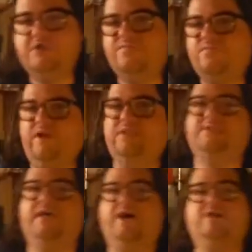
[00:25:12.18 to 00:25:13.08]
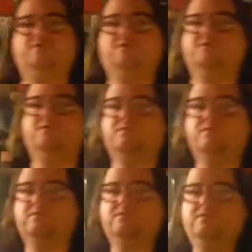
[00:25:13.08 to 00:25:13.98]
your friend's house,
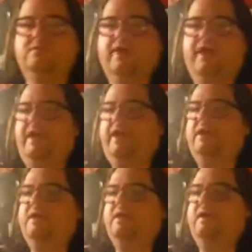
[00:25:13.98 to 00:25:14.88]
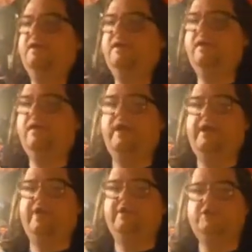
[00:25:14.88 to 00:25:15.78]
okay,
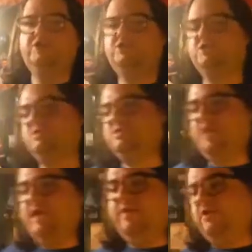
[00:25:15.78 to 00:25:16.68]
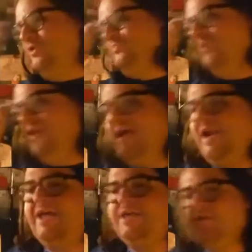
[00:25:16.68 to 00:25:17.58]
and you stay there. You plan, like,